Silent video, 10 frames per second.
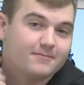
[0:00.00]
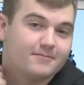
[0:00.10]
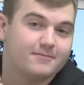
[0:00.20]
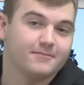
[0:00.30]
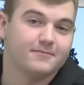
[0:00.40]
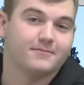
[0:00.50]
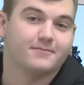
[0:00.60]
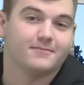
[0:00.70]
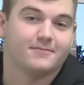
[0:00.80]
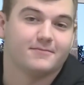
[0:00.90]

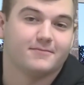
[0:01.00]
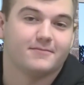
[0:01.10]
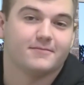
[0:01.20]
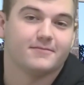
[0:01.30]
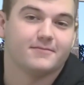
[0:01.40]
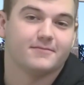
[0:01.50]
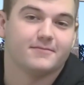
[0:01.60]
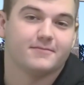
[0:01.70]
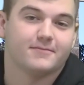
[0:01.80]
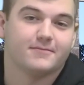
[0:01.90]

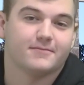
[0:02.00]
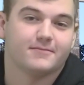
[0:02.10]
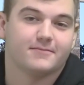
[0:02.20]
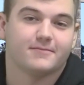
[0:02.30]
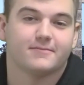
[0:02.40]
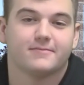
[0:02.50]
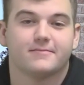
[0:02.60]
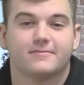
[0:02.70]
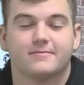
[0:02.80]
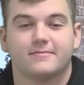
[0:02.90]

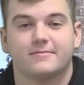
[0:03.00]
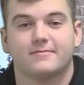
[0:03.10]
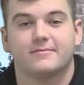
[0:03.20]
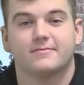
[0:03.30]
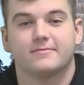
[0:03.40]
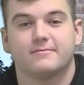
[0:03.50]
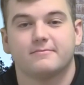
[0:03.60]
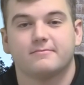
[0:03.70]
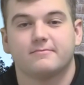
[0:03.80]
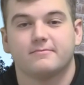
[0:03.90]

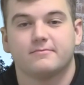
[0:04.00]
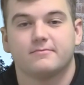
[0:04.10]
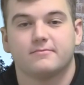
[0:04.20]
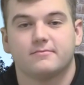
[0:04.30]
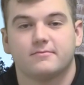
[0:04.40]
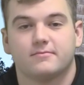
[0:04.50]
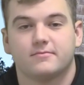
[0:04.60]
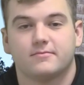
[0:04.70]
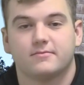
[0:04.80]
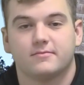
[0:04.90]

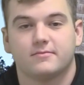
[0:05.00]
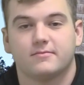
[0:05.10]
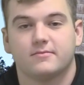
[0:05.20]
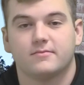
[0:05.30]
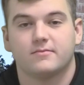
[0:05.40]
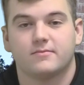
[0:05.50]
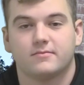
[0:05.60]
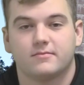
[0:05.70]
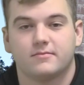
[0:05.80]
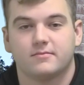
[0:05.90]

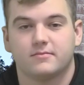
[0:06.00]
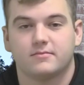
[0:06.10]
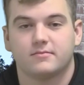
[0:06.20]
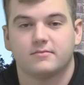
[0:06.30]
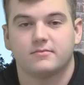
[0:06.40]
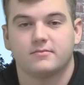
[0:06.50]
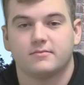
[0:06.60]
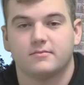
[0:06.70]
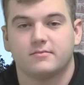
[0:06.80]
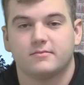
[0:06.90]
This person isn't speaking.